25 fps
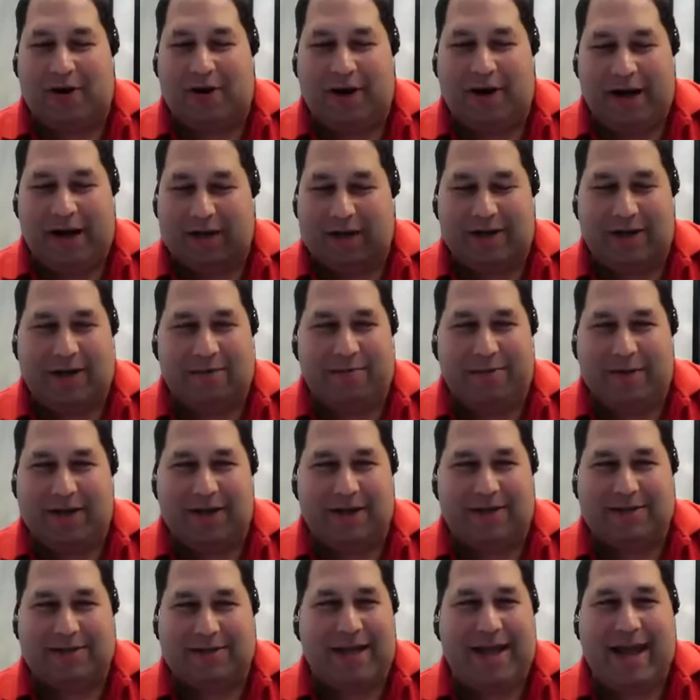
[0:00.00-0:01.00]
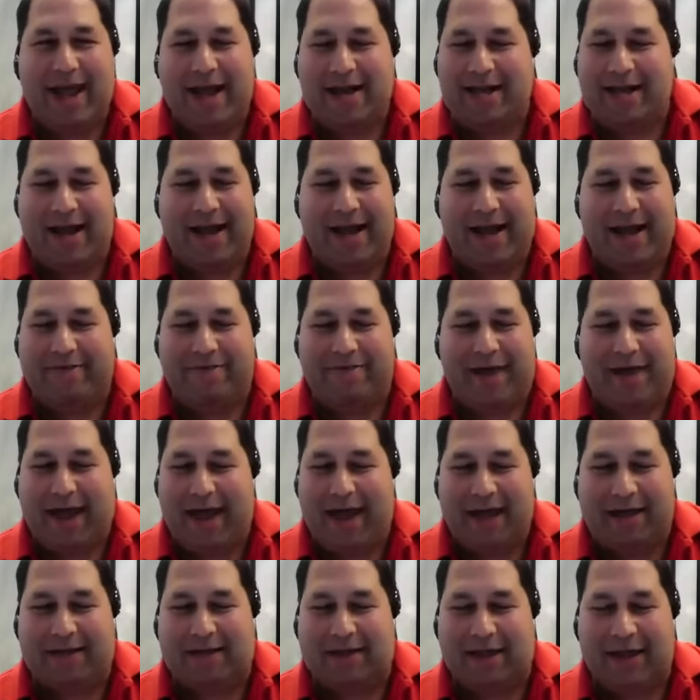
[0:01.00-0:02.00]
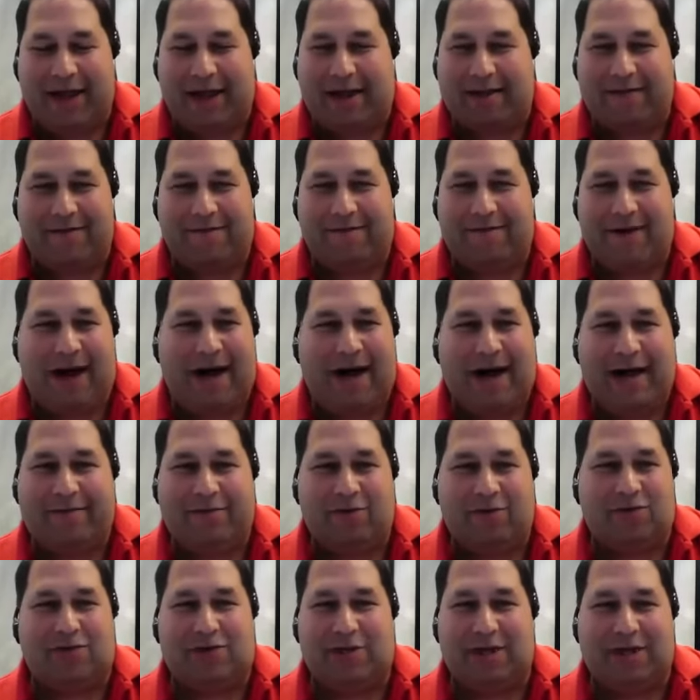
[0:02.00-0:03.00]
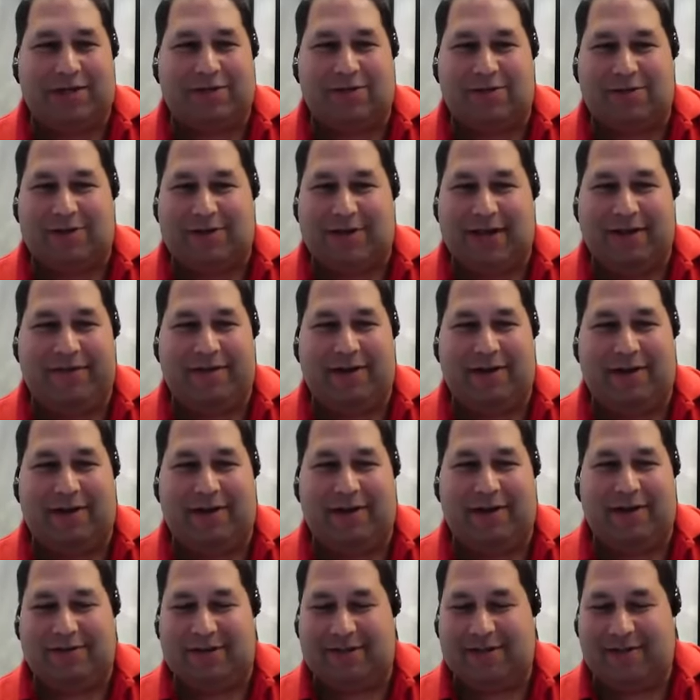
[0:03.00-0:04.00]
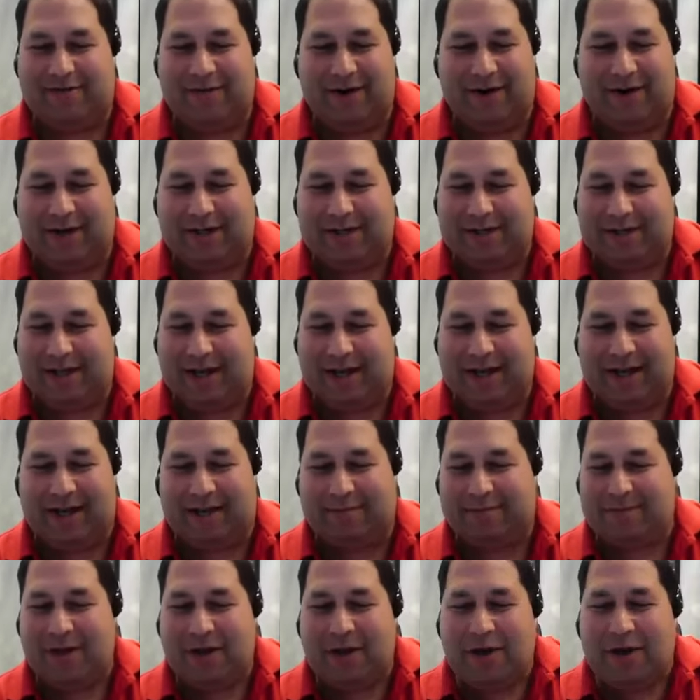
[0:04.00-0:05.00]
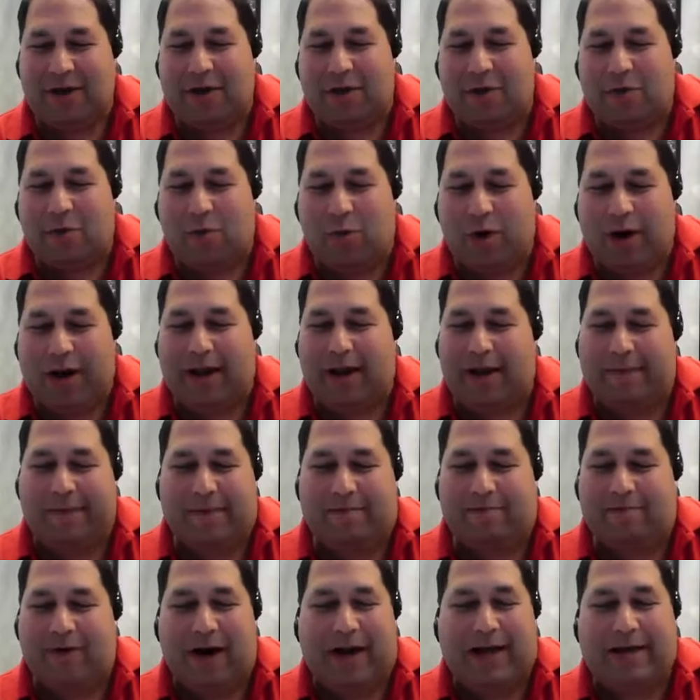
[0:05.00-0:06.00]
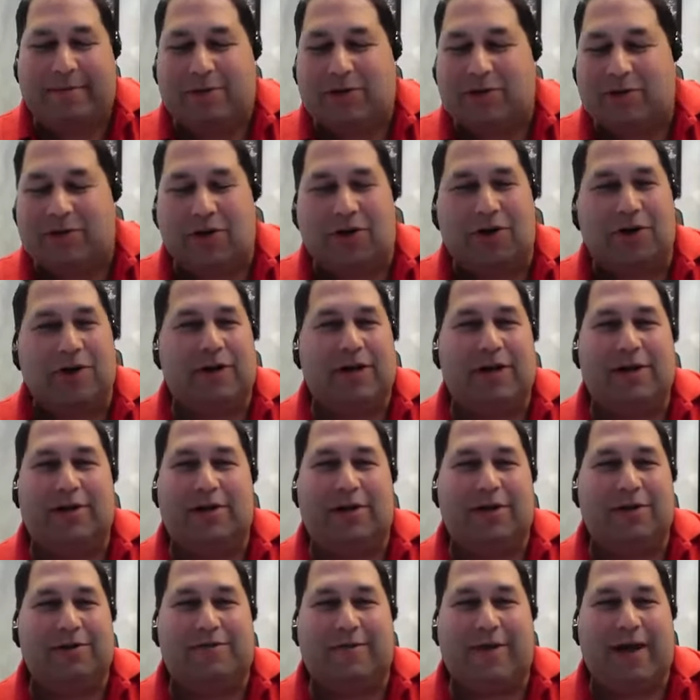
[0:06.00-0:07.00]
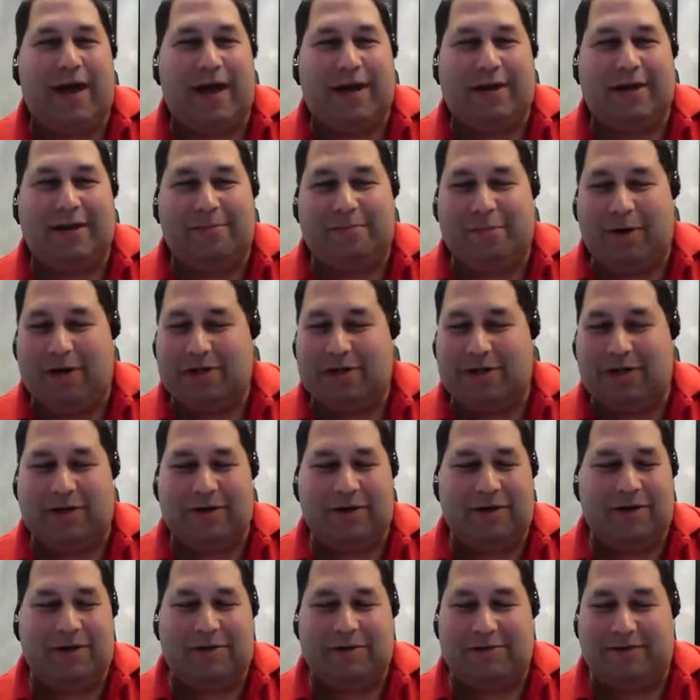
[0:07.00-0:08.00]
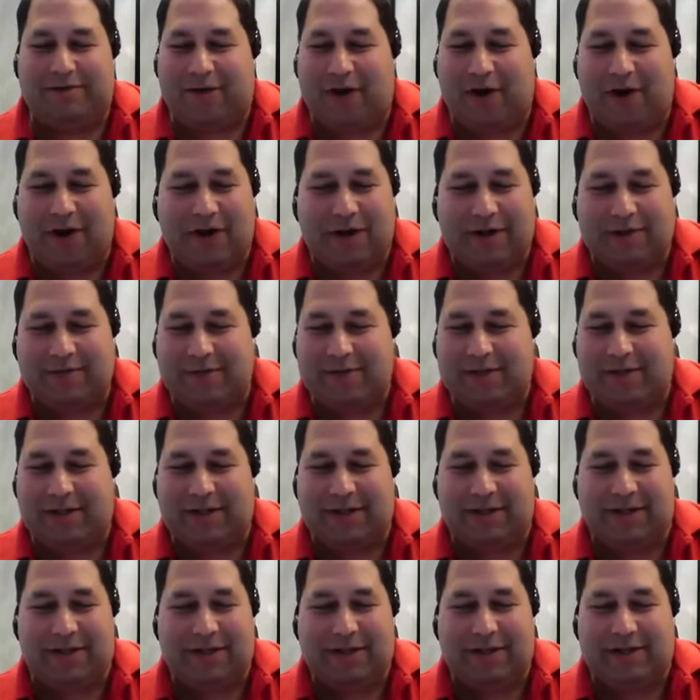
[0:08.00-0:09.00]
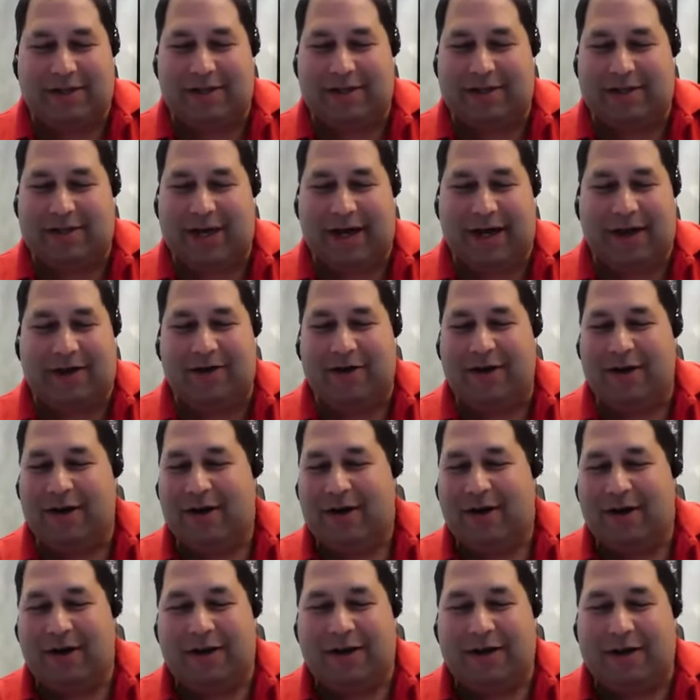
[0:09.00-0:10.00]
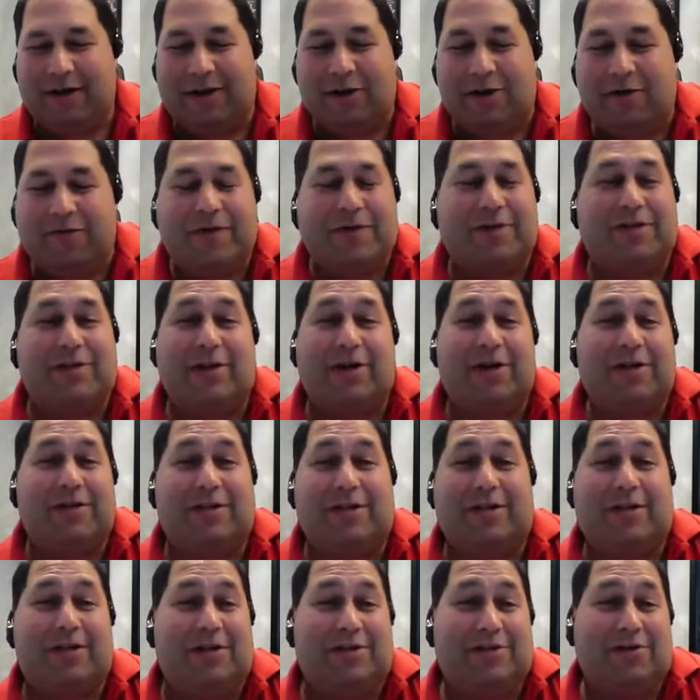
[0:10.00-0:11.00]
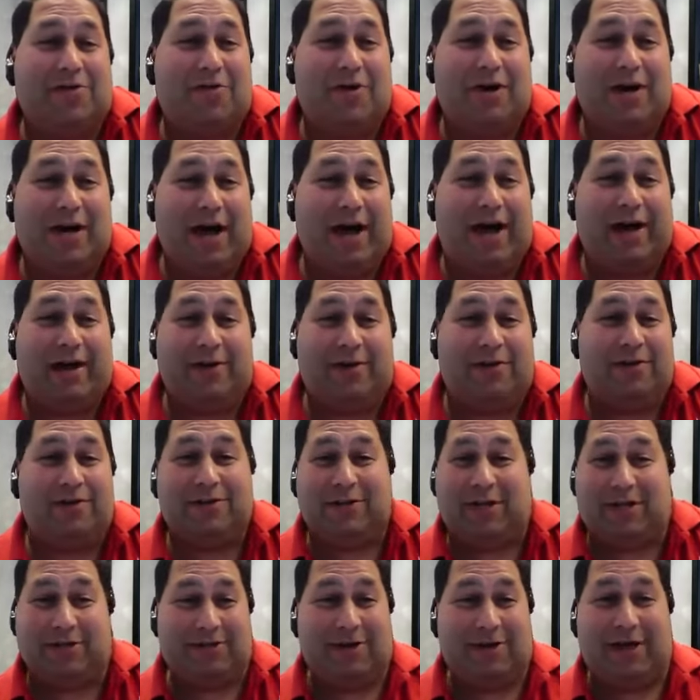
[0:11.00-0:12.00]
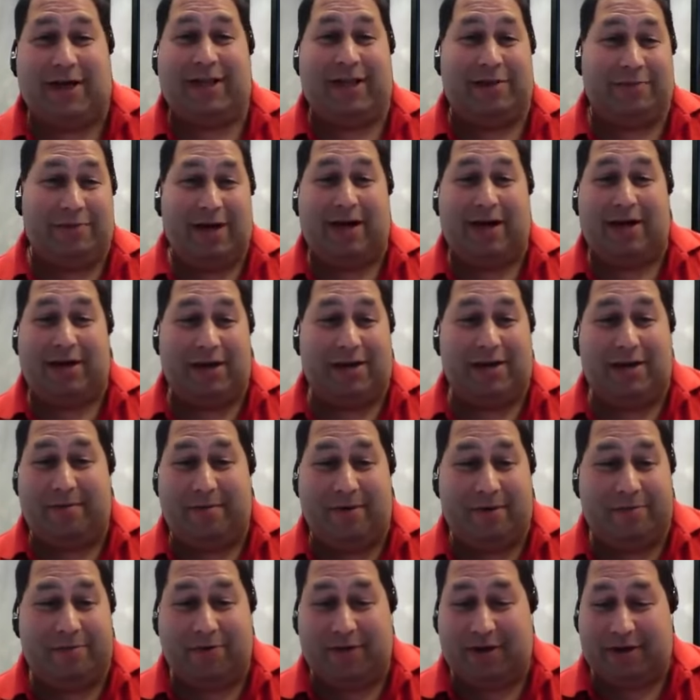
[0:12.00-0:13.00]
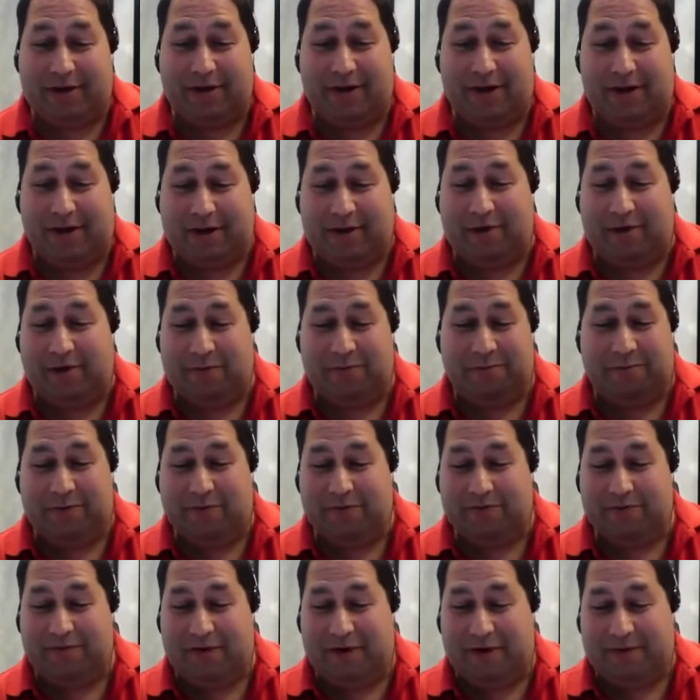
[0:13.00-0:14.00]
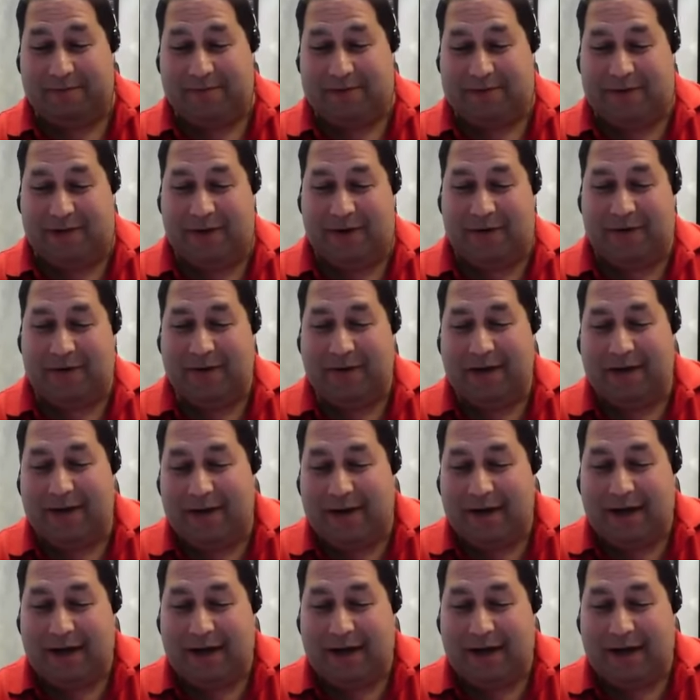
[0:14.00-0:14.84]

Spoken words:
there out there? Because they had to have had like 5 or 6 or 7 of those at the various stadiums. Raheem Sterling could have gotten a bunch of goals. Vardy was in the shout. Gylfi Sigurdsson could have scored 9 goals yesterday, and they would have had to come up with a Golden Boot for him. So